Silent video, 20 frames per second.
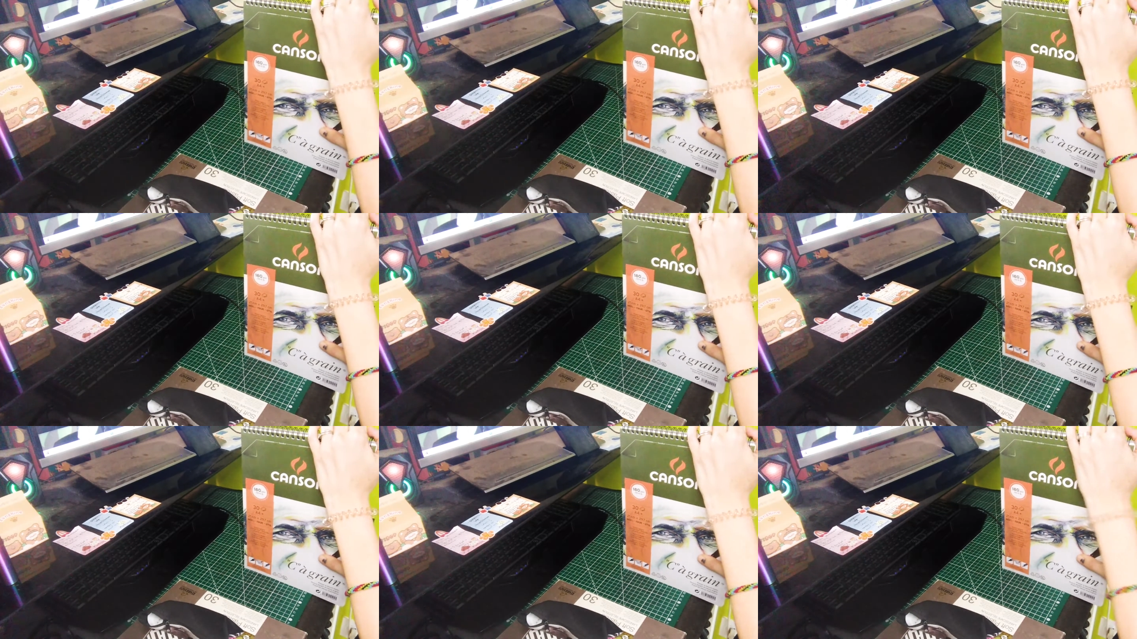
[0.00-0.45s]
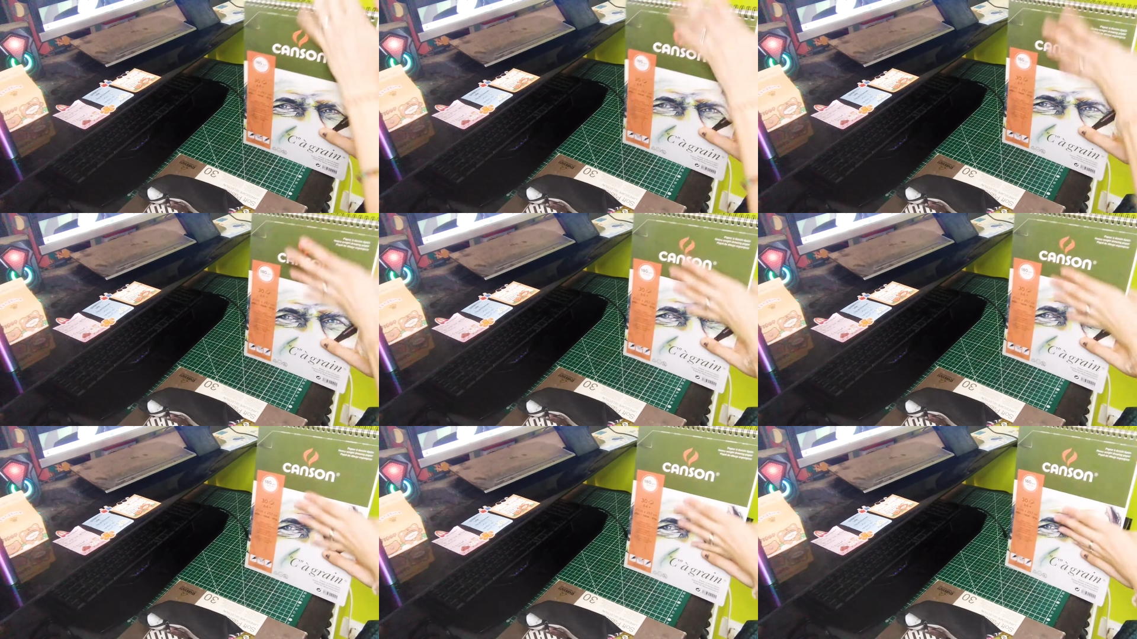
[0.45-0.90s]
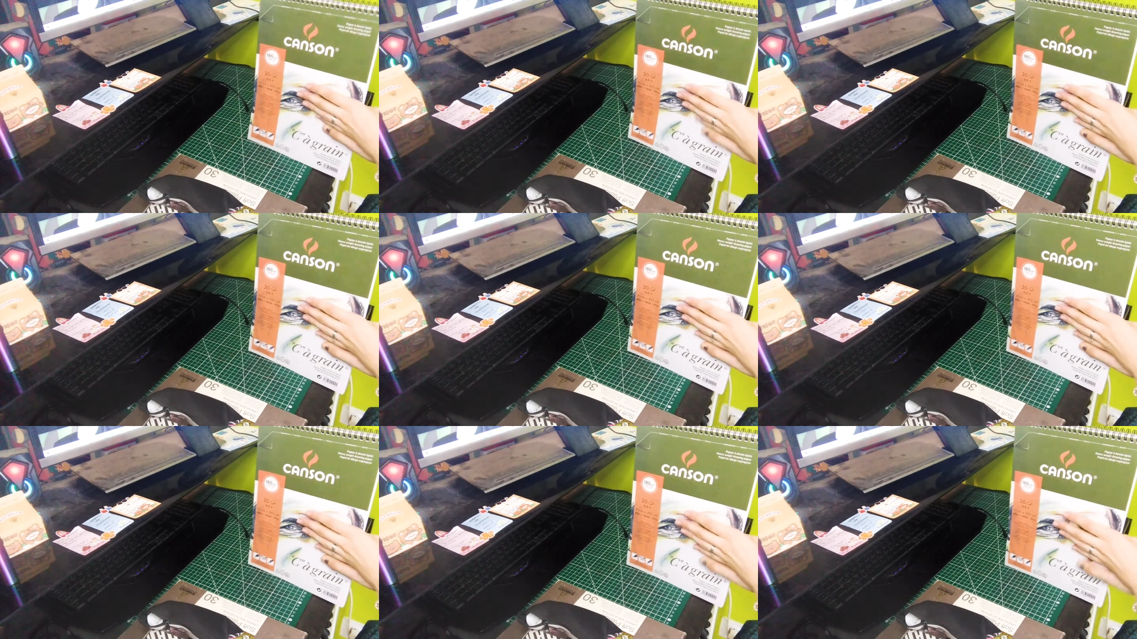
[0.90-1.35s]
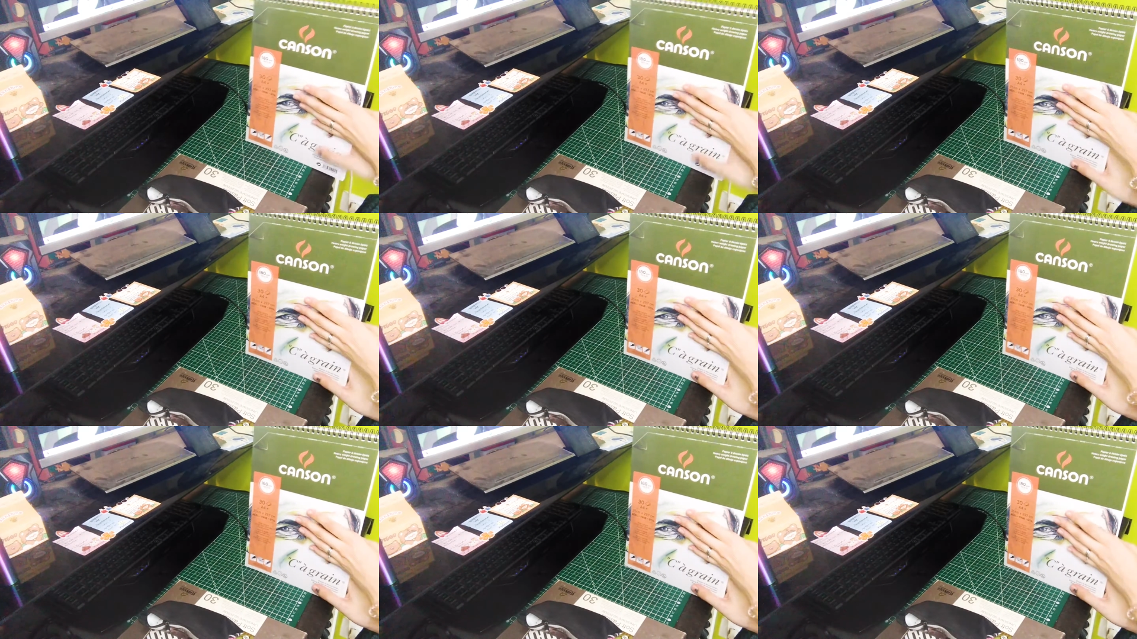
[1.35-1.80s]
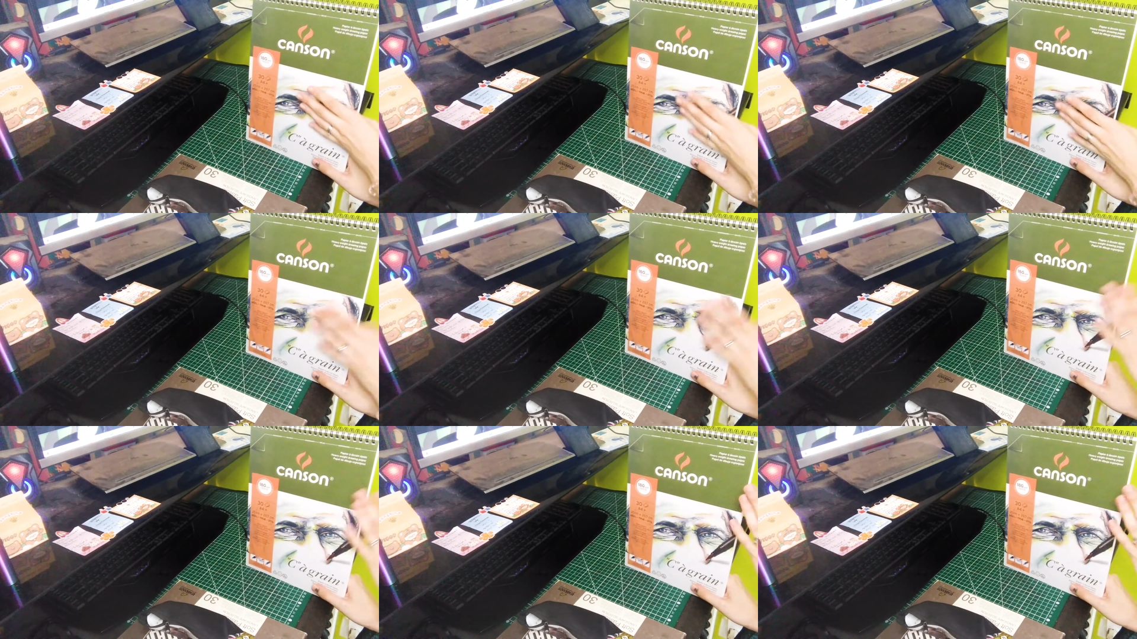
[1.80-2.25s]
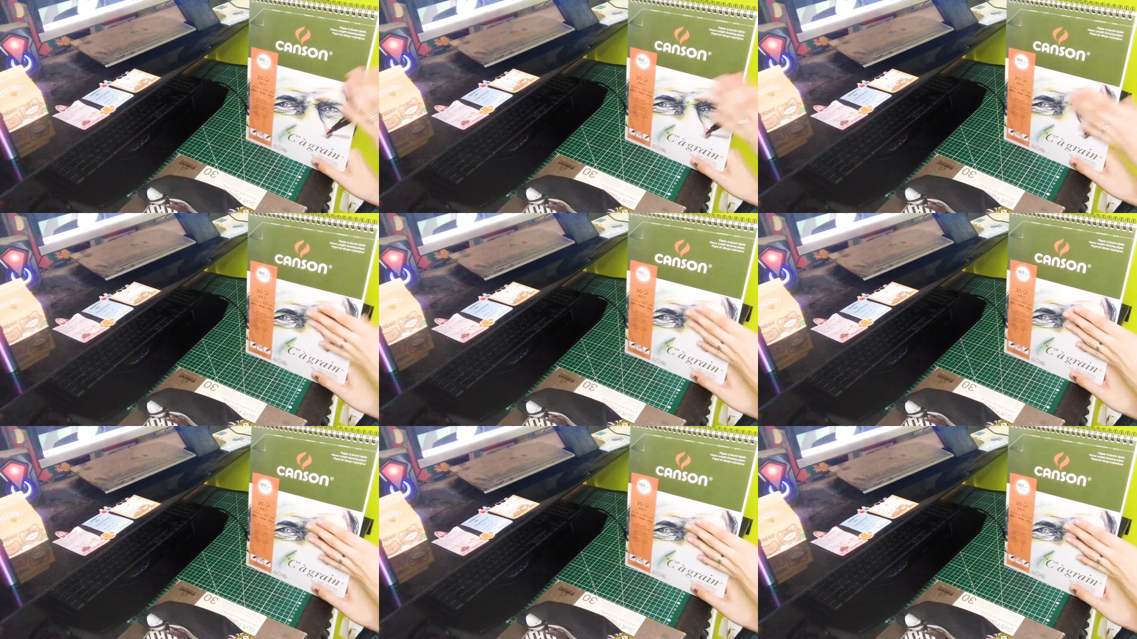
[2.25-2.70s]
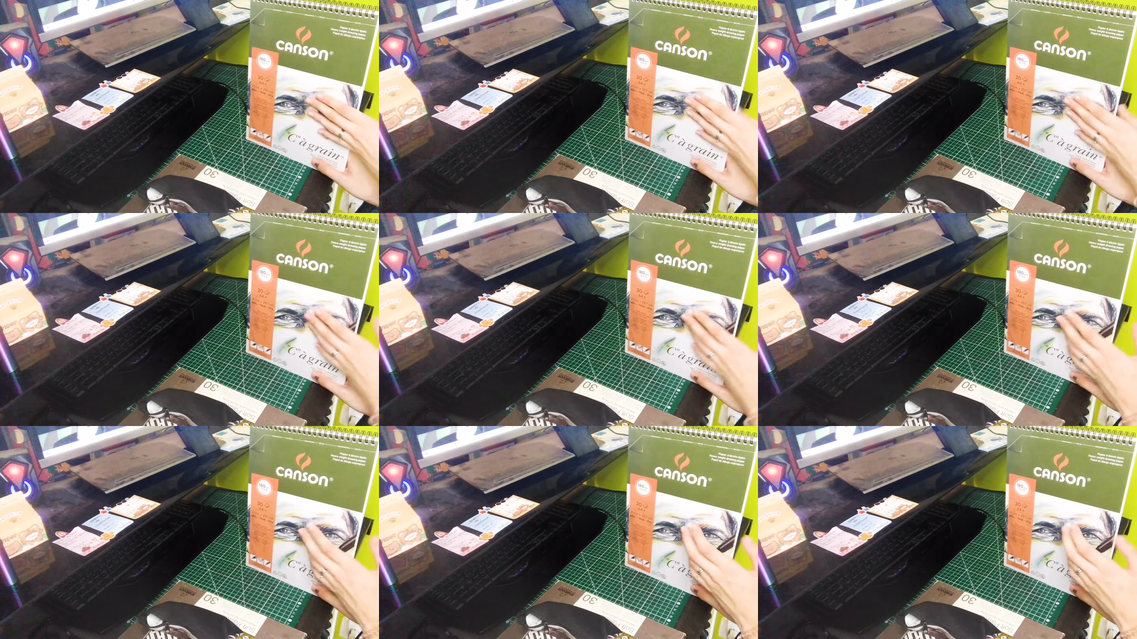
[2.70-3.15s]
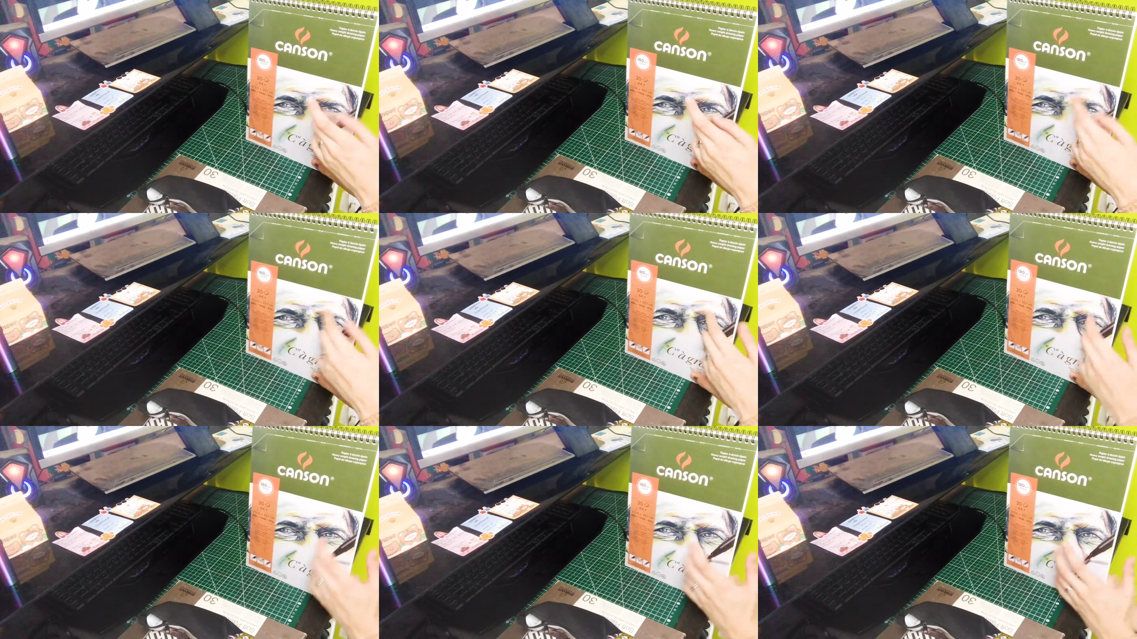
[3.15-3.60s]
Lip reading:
Nobody's mouth can be seen.